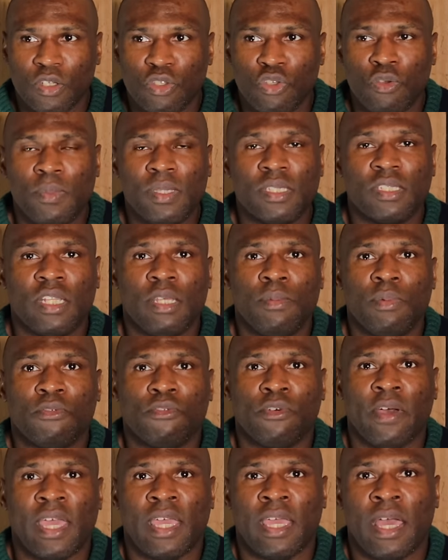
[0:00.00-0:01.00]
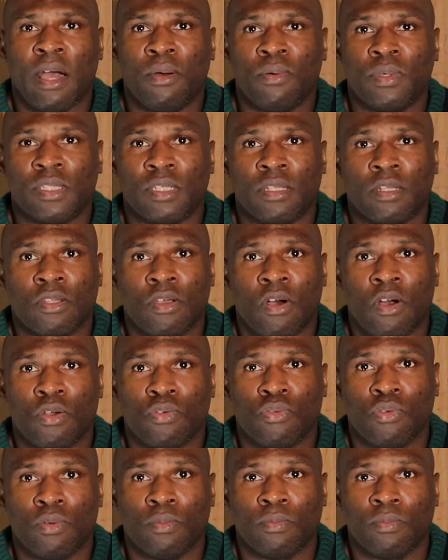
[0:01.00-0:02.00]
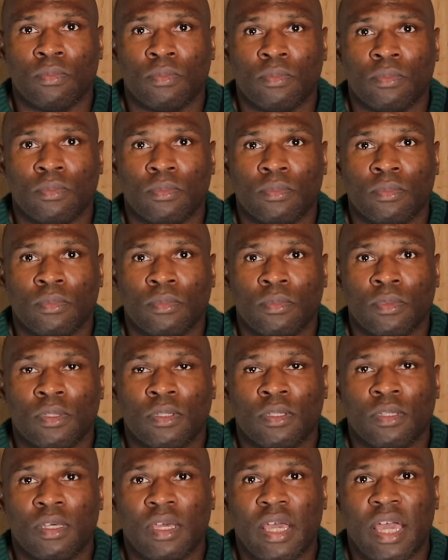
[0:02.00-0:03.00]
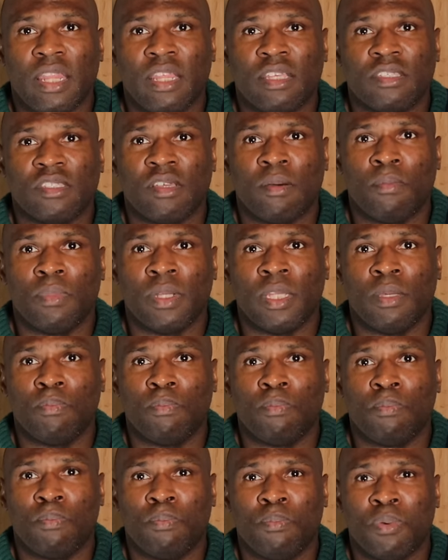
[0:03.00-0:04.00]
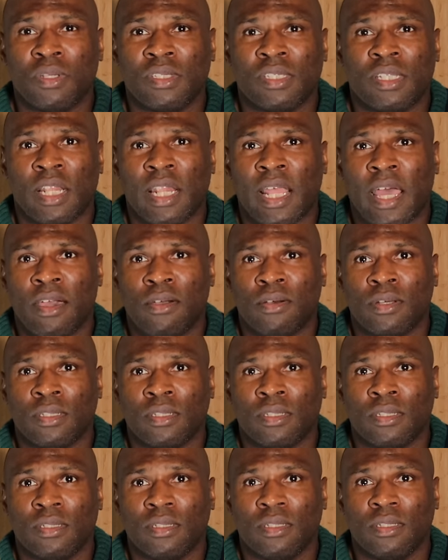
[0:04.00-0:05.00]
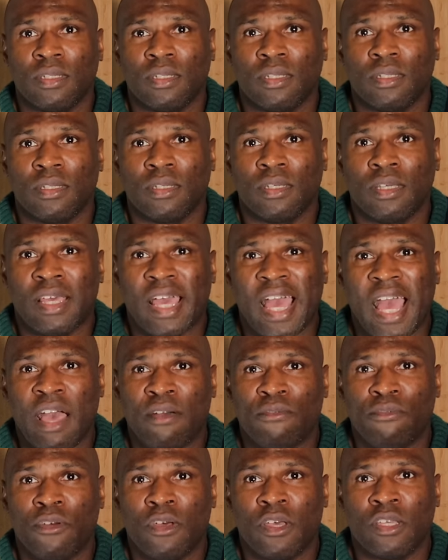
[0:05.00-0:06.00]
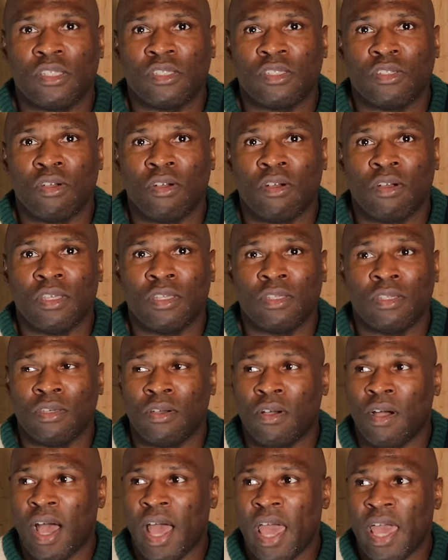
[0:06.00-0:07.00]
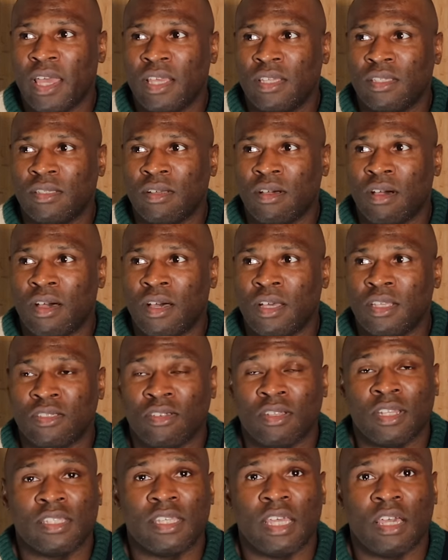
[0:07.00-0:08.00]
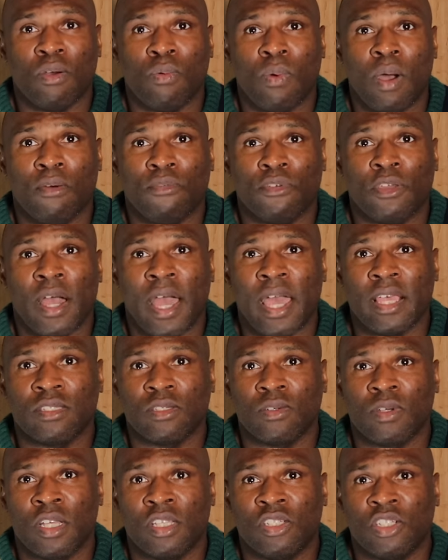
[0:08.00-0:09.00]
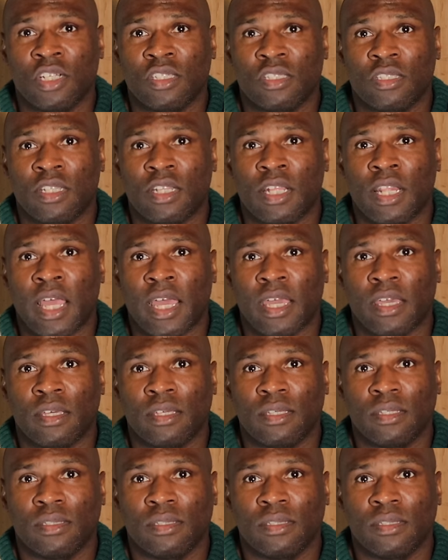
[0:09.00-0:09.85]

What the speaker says: you've been sleeping for 8 hours in a dark room, and then somebody puts the light on. At first, your eyes are, it's going to take a while for your eyes to adjust to the light.